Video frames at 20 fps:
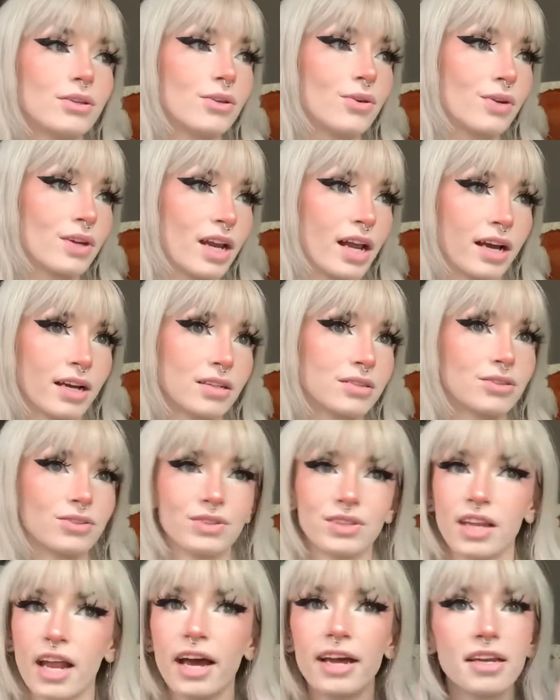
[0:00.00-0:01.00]
You can have, you're
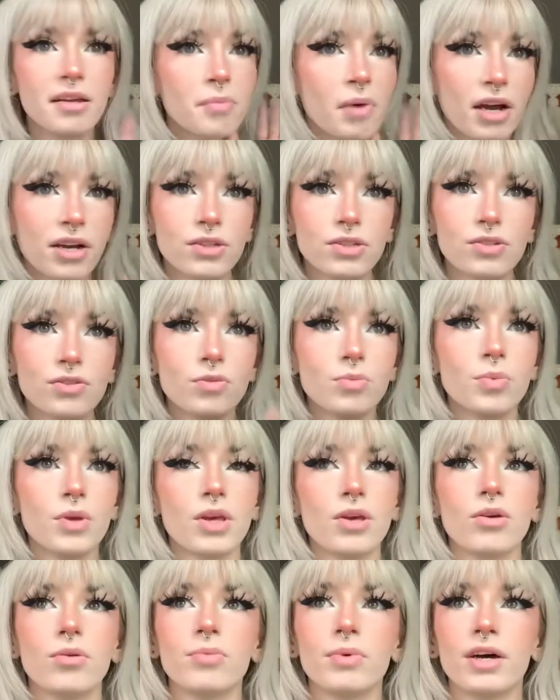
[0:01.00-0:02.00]
90 miles from
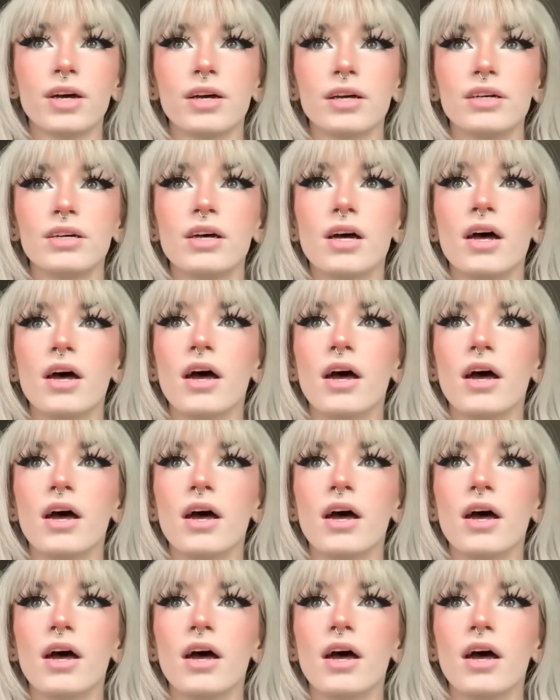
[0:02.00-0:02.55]
Cuba.